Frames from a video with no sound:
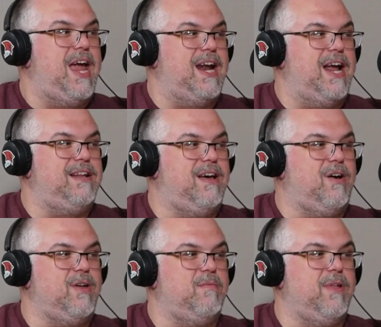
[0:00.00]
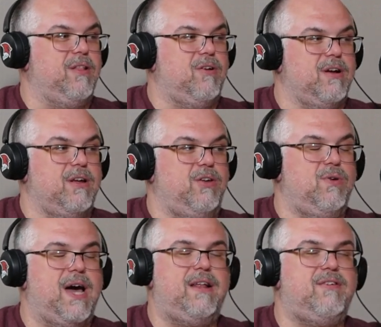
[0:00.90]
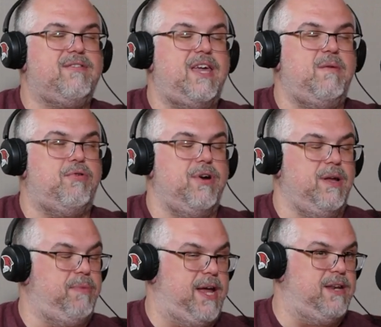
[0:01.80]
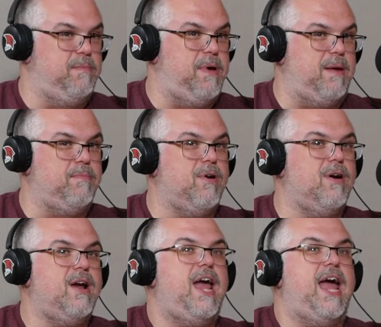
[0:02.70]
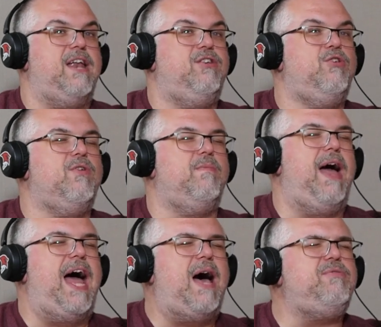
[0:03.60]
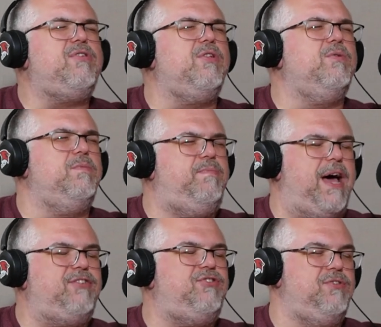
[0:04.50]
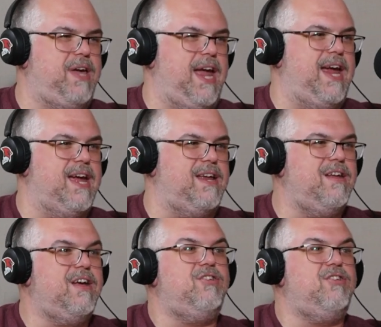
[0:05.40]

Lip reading: And I tell them, like, look, you got to just keep putting pen to paper and do the absolute best you can